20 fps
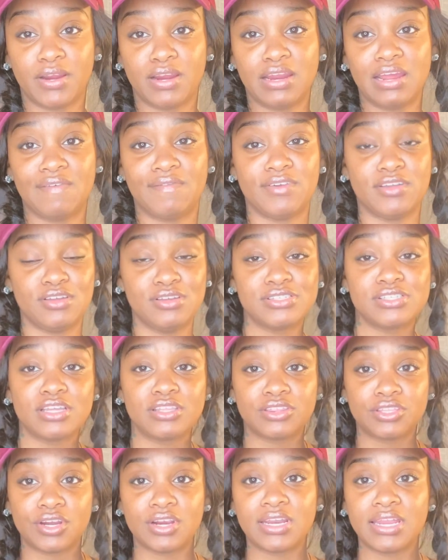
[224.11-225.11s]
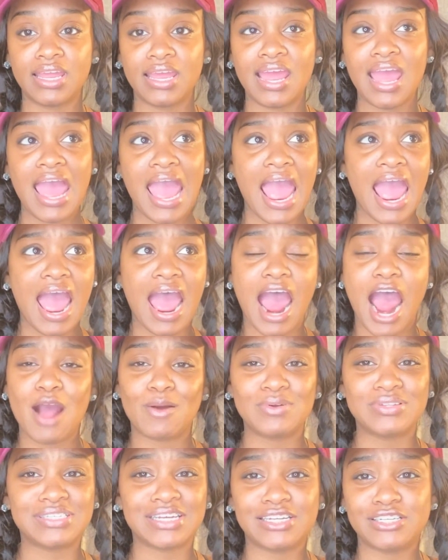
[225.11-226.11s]
If you're using 30, I
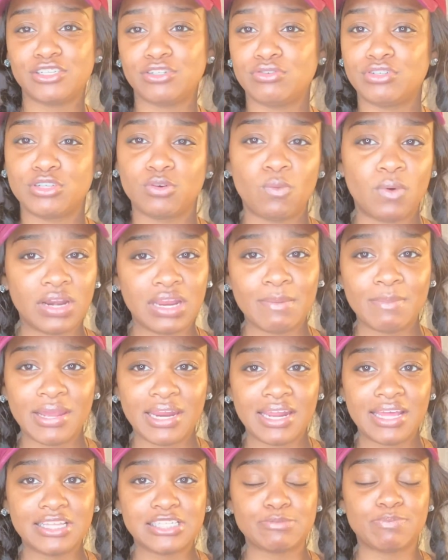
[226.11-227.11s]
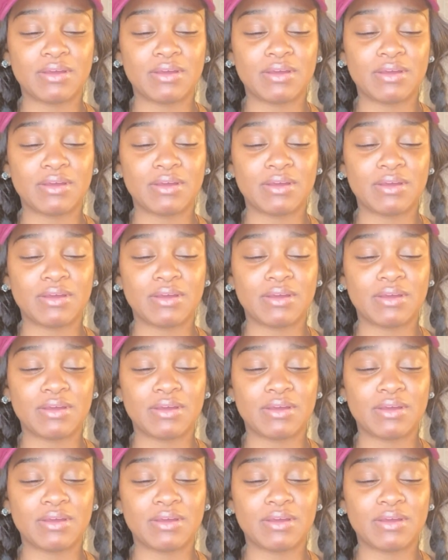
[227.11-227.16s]
would say do 20 minutes,